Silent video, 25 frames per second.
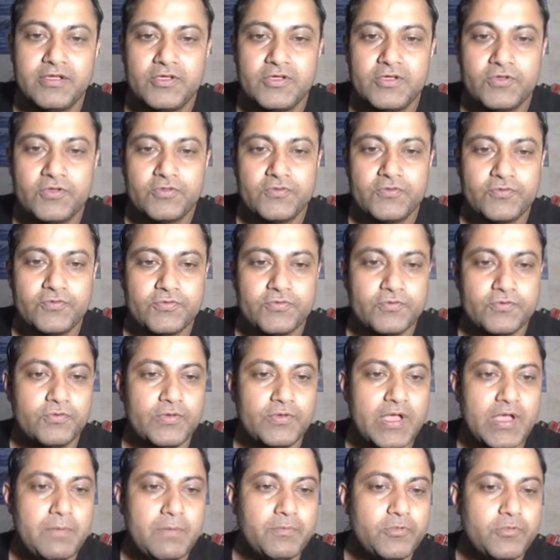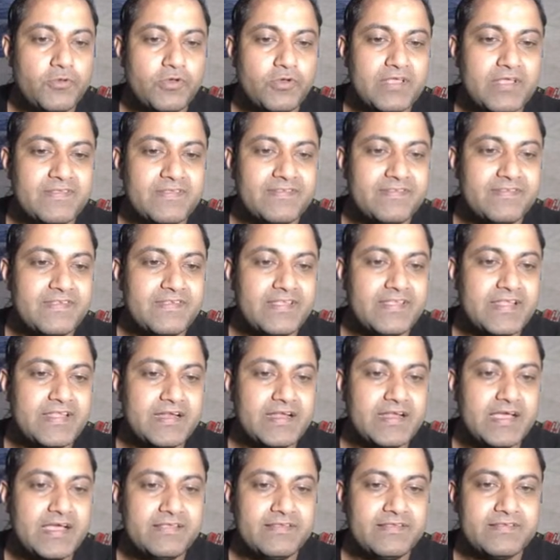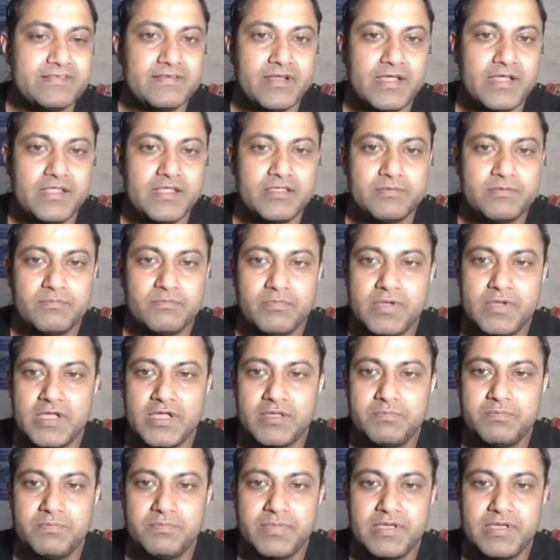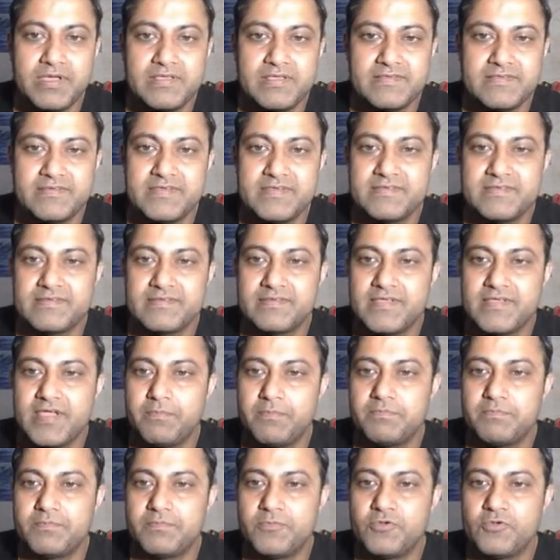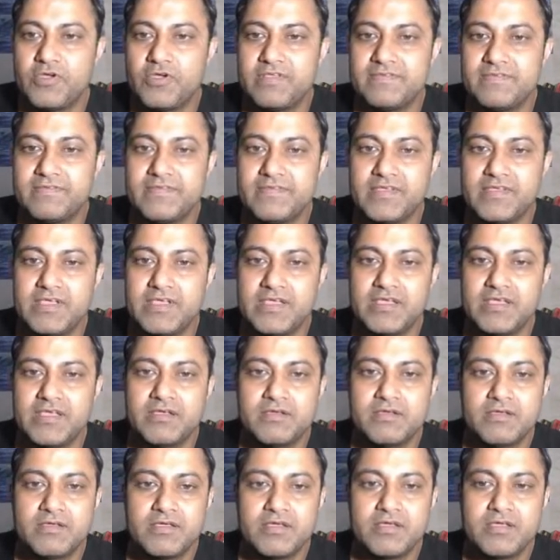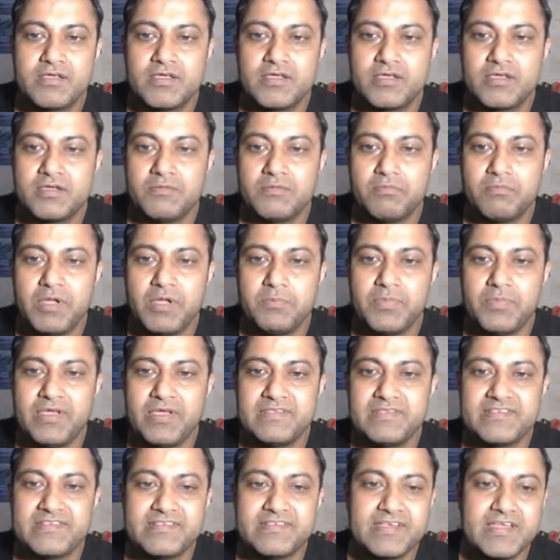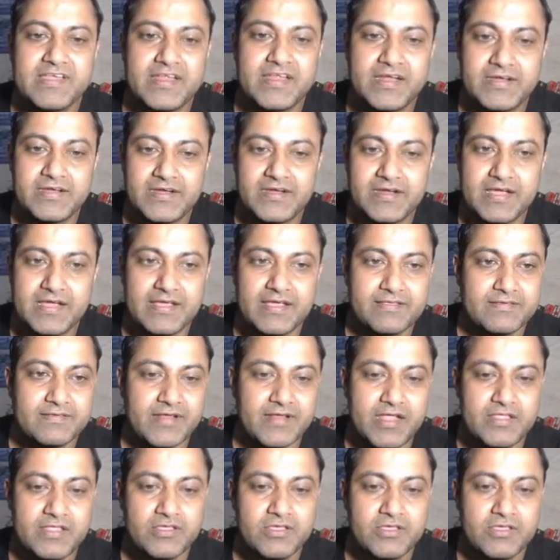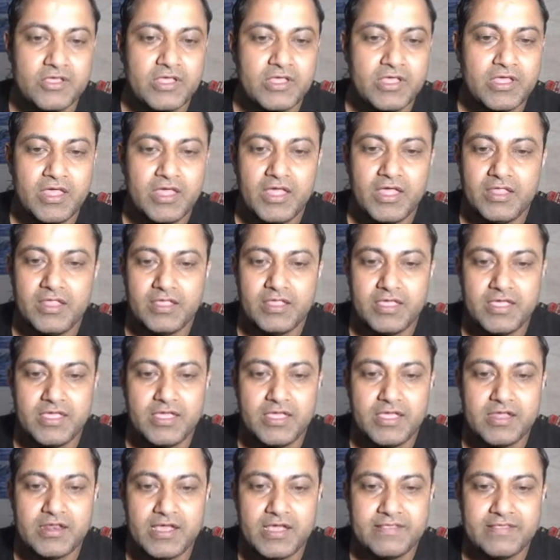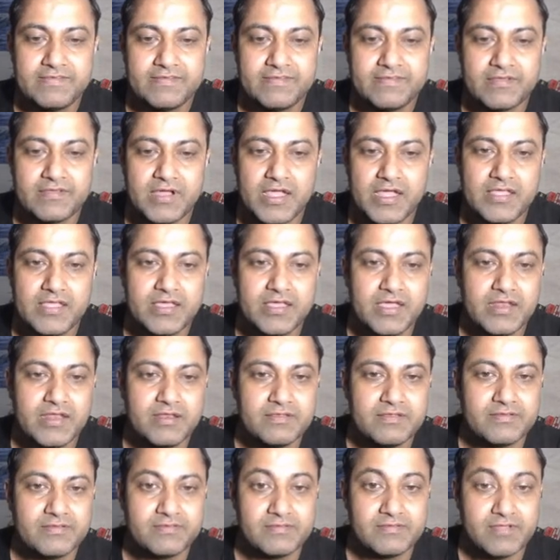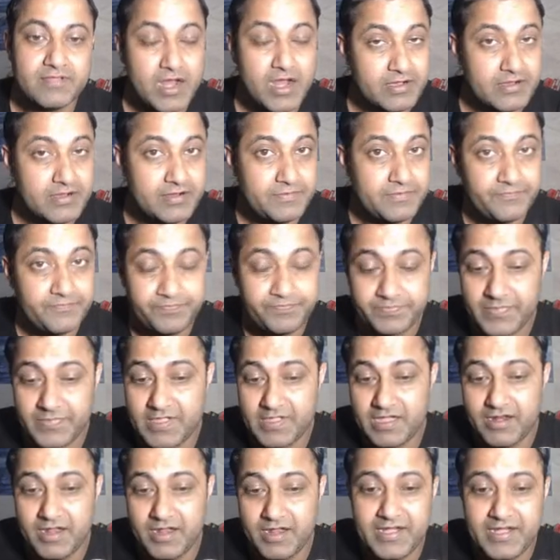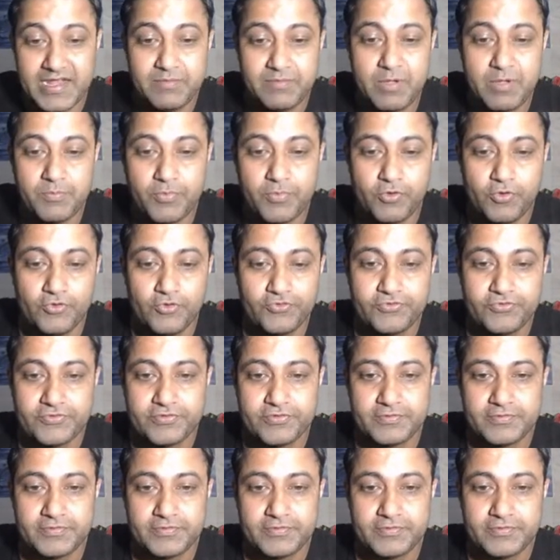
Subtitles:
So yep, you can see that guys, right? My page is, yep, you can see my page is created guys, right? And here guys, I can start writing my post.